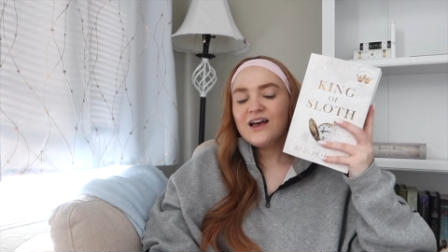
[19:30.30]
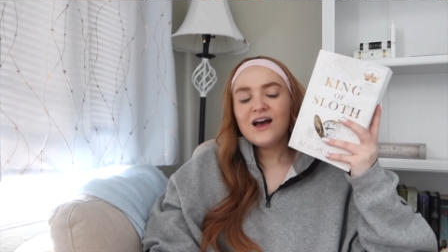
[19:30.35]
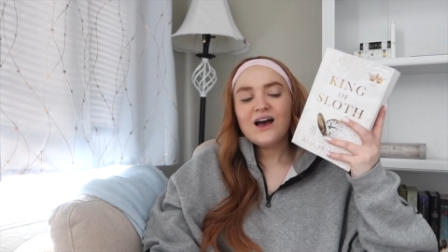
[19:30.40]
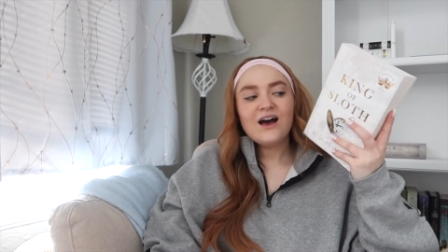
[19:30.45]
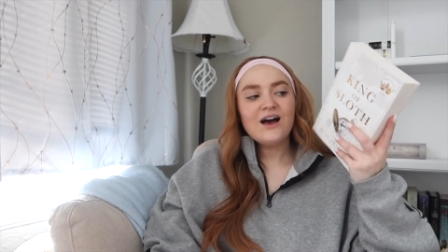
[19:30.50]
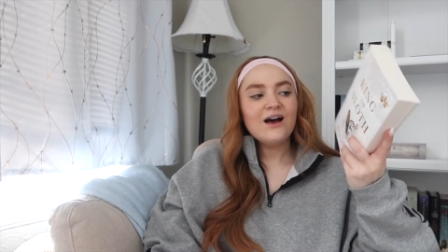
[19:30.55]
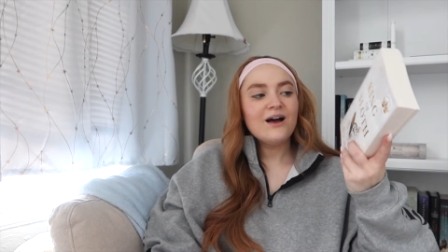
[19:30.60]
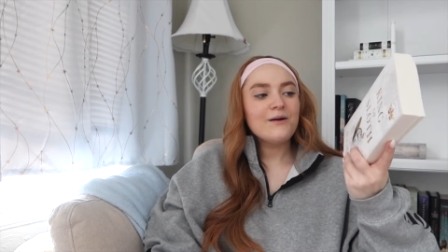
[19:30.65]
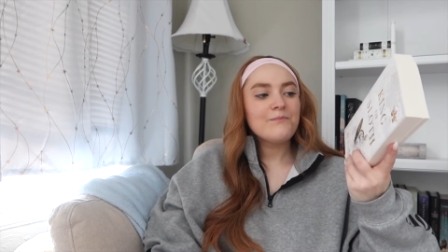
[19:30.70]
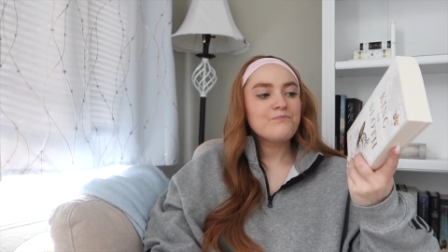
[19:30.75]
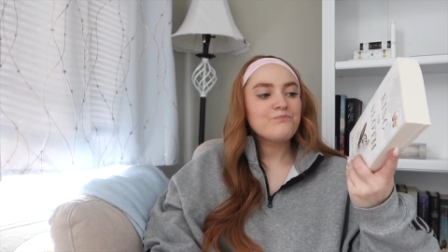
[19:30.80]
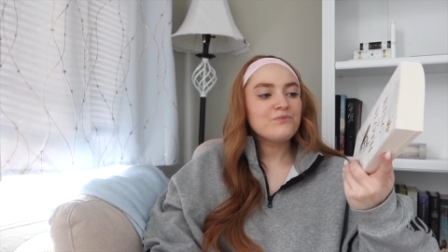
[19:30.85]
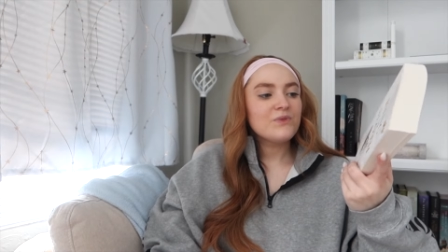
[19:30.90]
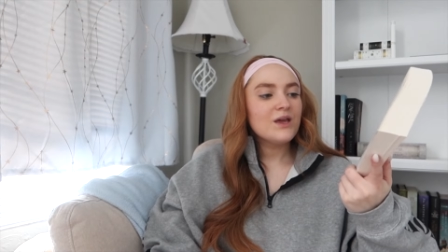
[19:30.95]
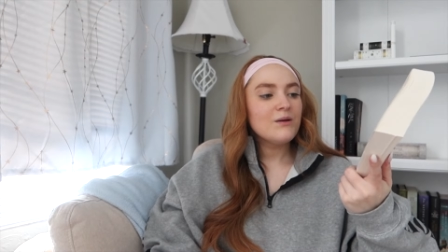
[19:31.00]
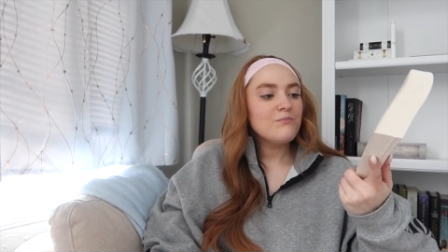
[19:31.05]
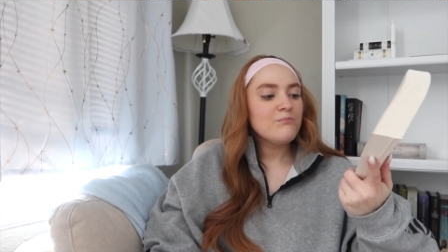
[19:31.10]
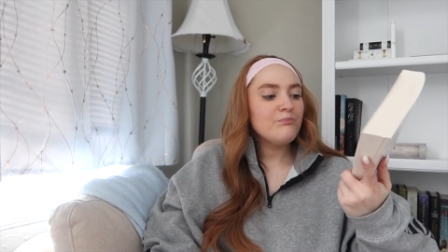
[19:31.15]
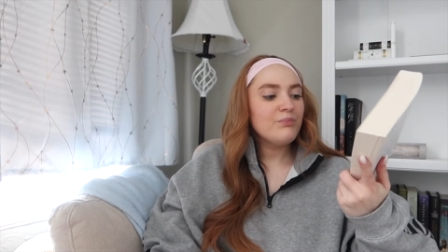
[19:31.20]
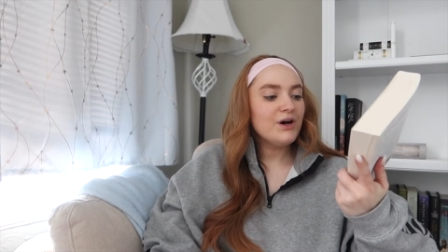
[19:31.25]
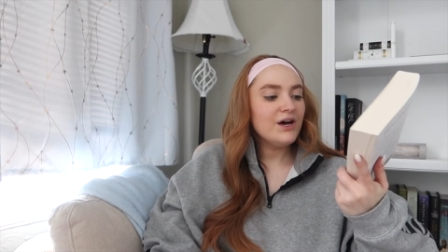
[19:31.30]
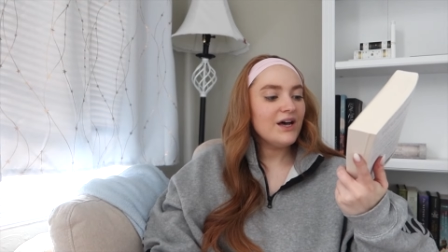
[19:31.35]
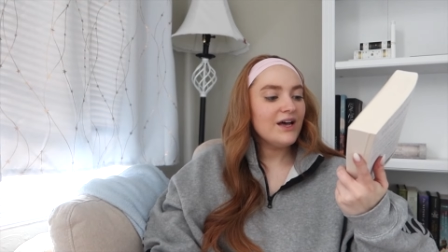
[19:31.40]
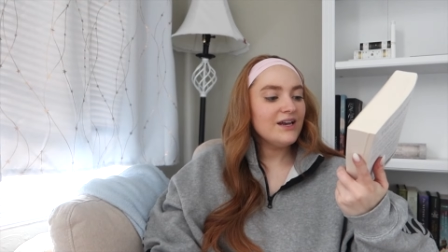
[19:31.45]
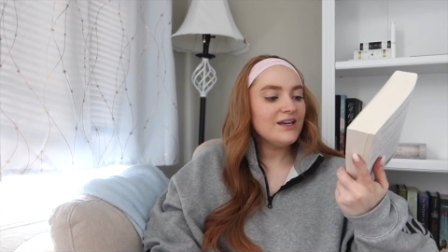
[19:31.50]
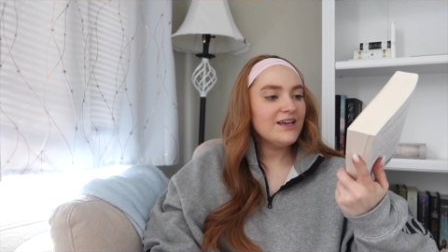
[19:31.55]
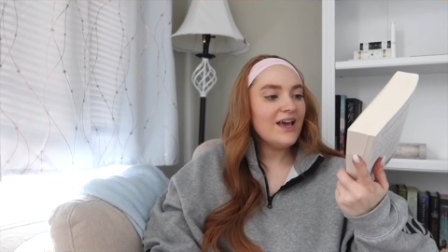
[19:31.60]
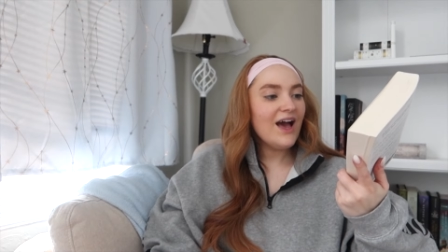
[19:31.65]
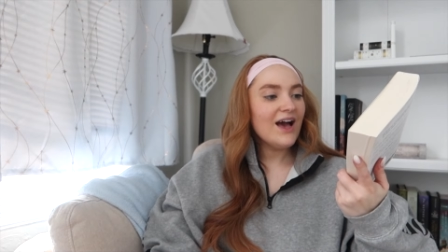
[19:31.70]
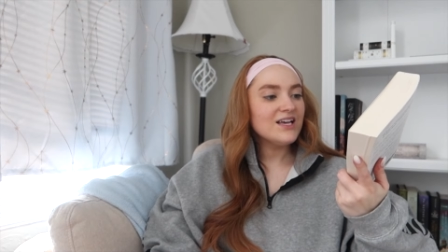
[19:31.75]
Um,
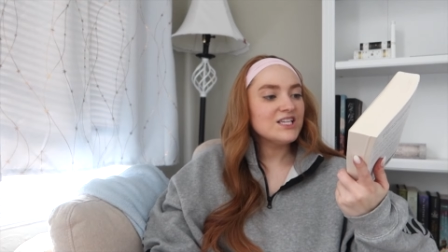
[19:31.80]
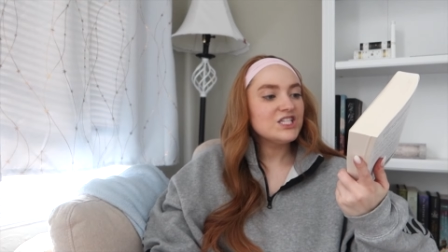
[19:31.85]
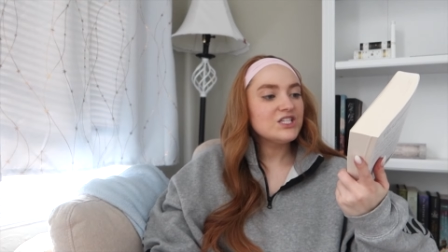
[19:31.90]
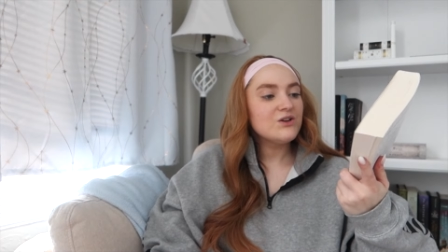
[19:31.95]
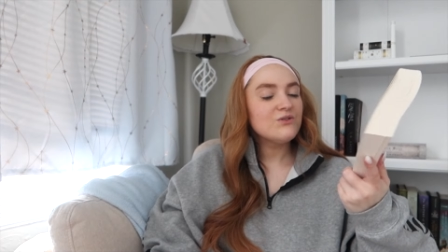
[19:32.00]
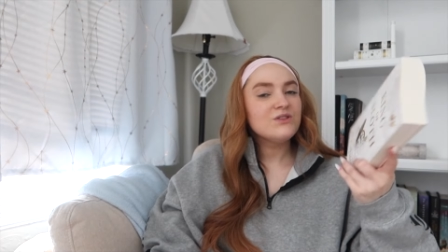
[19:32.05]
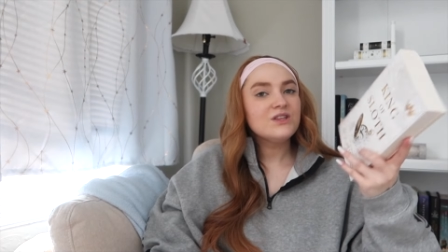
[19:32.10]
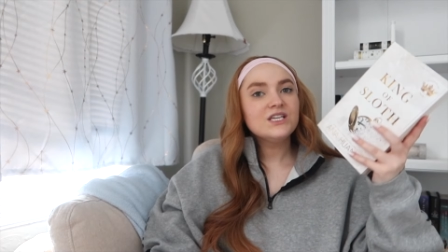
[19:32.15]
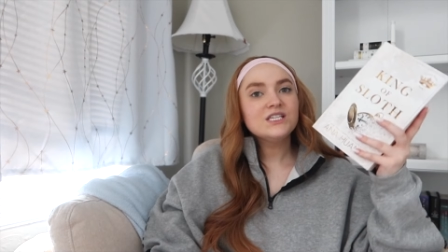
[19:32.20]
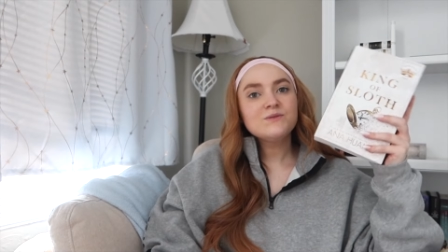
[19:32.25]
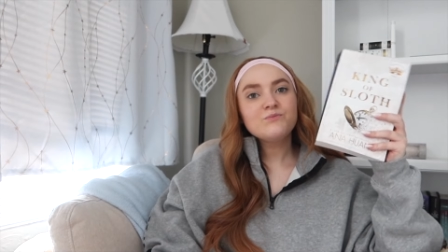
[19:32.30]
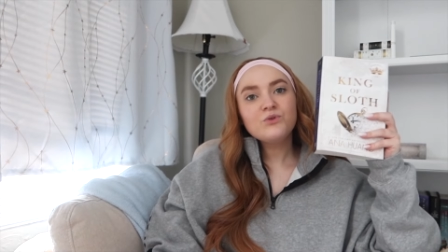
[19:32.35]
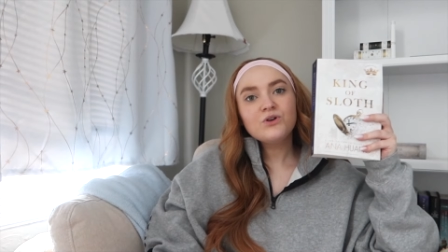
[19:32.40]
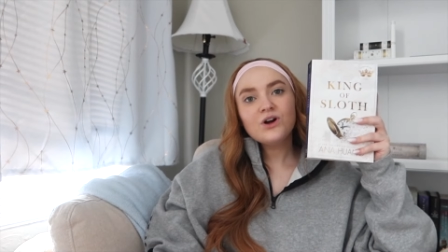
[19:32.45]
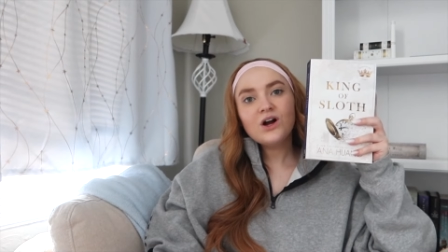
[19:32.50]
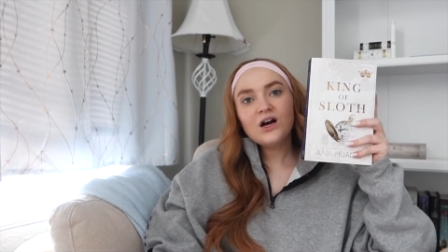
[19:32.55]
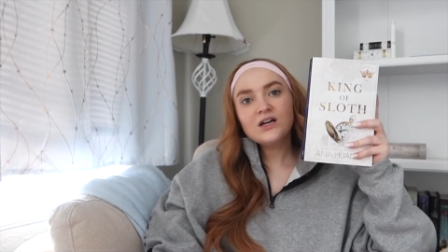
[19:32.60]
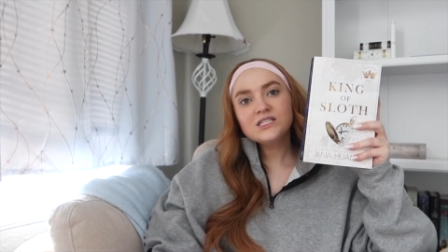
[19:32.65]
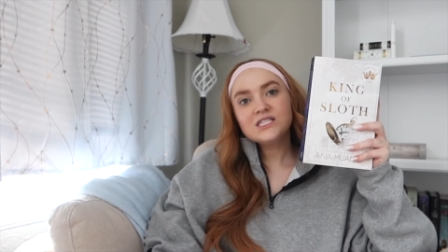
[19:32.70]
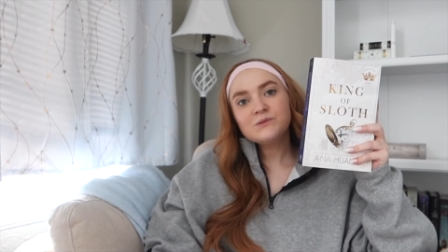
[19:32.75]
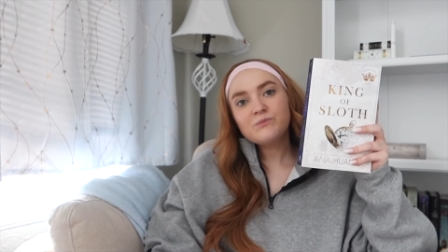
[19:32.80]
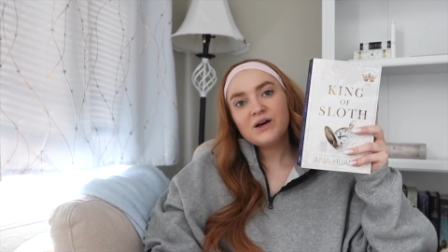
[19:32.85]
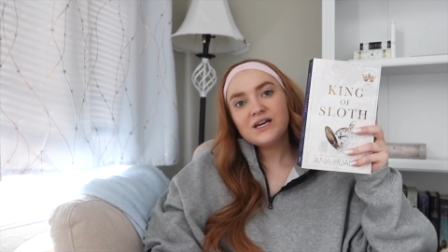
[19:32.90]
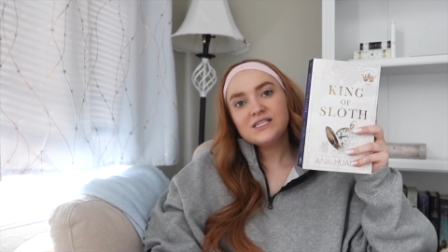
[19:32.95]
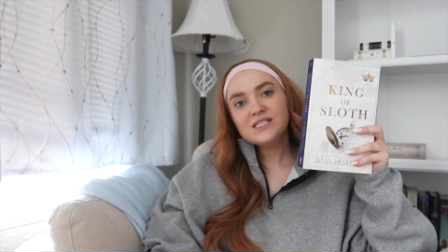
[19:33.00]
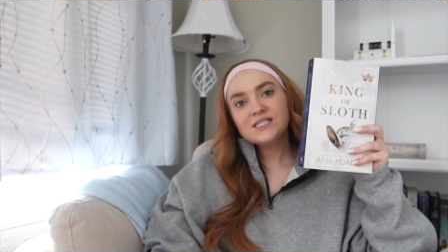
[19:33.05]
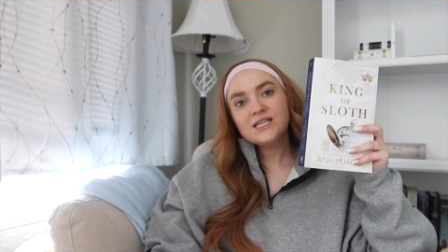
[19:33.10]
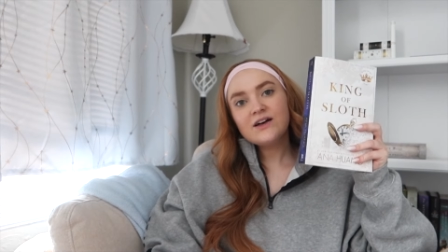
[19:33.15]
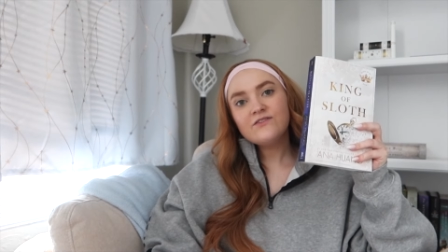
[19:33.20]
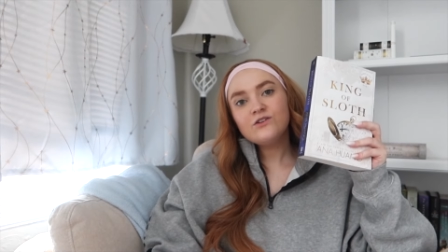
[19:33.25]
but yeah, so this book on
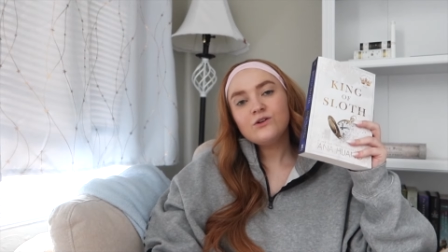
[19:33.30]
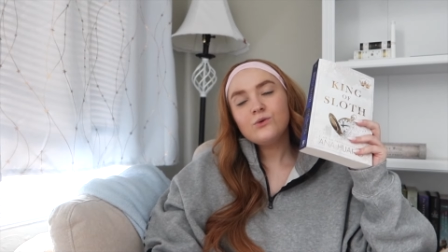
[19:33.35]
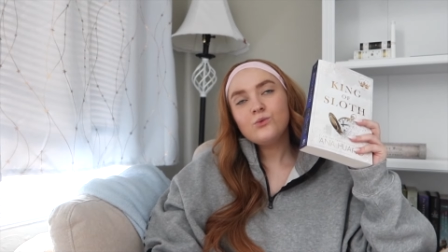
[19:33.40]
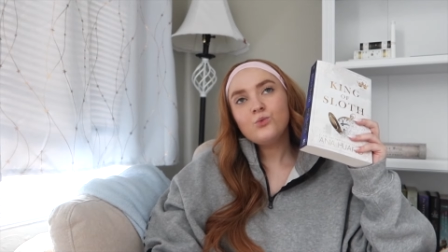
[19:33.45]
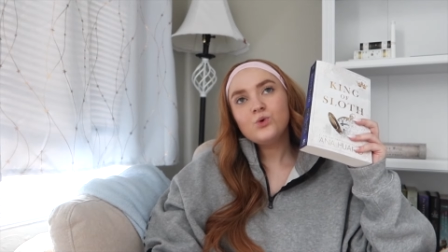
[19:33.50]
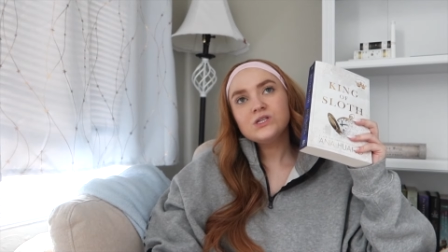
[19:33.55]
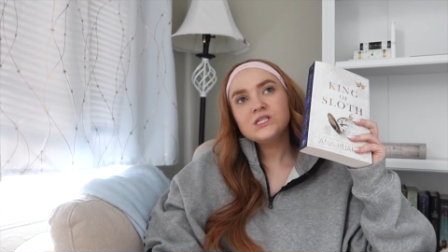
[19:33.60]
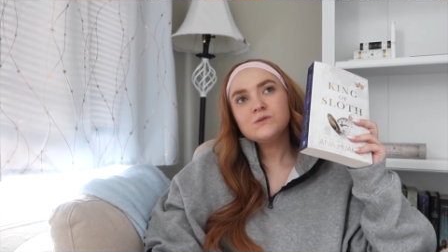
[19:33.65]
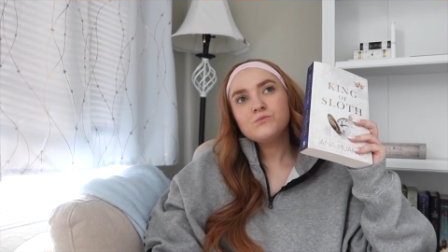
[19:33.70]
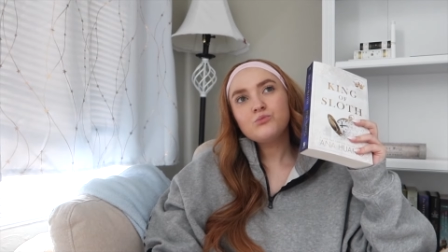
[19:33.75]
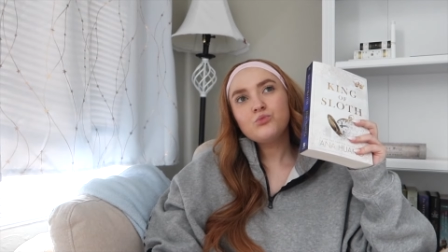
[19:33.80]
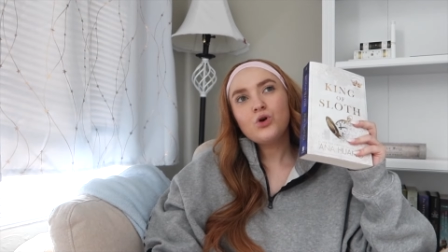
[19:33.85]
spice level was